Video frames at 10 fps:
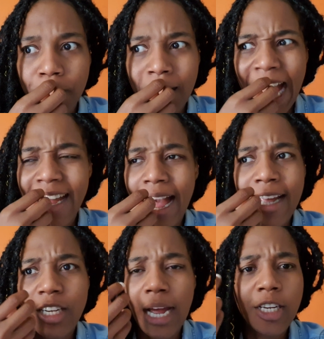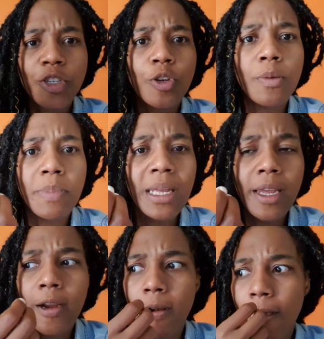I shouldn't be
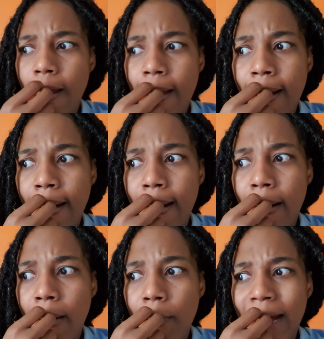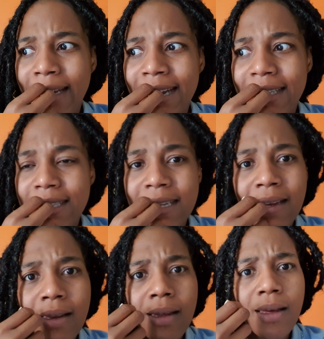here. And yet
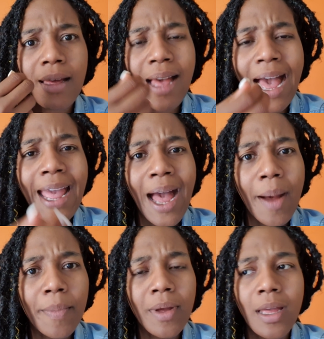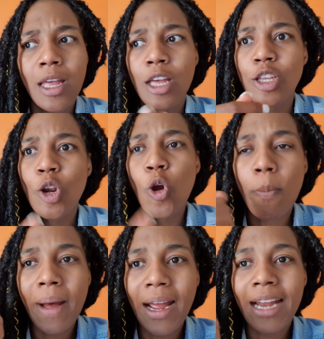still I am. You look
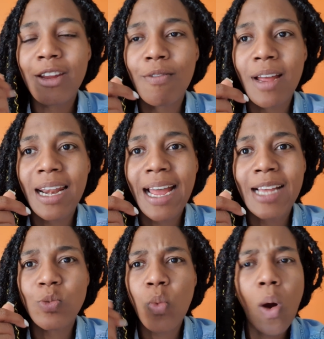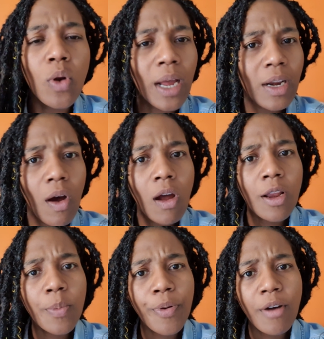back and you realize, wow, look at all of
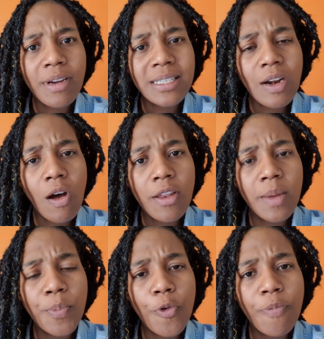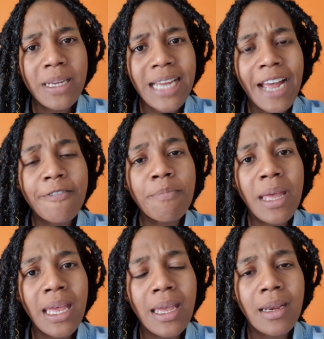the progress and all the improvement I've
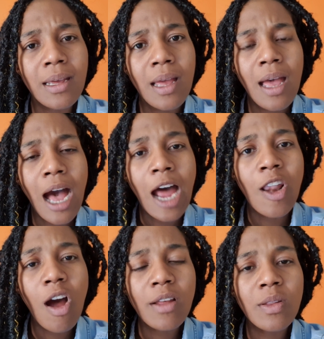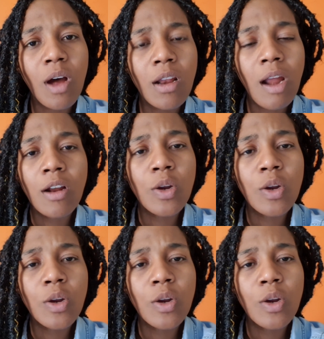made along the